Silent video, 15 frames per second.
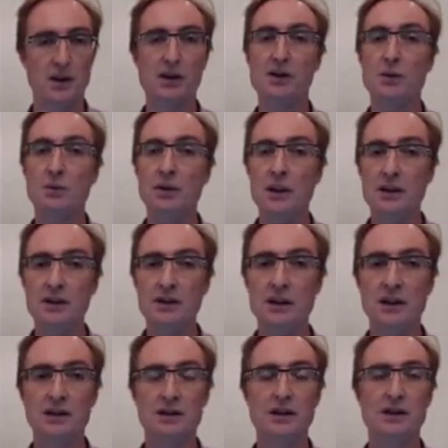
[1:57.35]
So in that
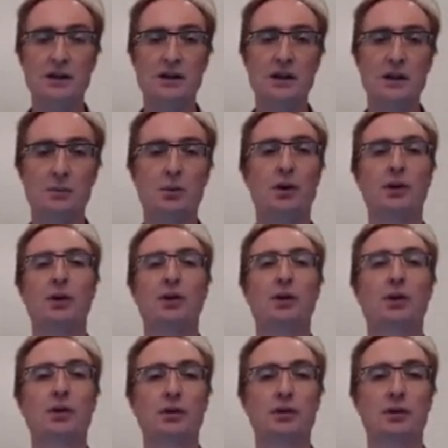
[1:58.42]
sense, the internet
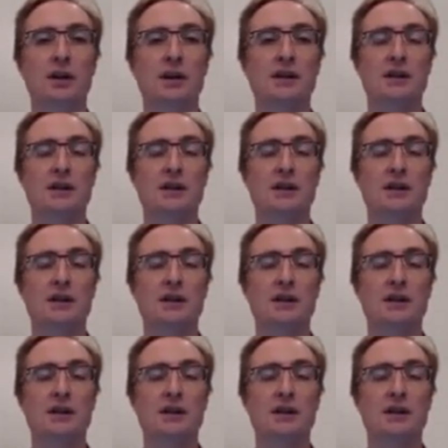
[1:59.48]
protocols,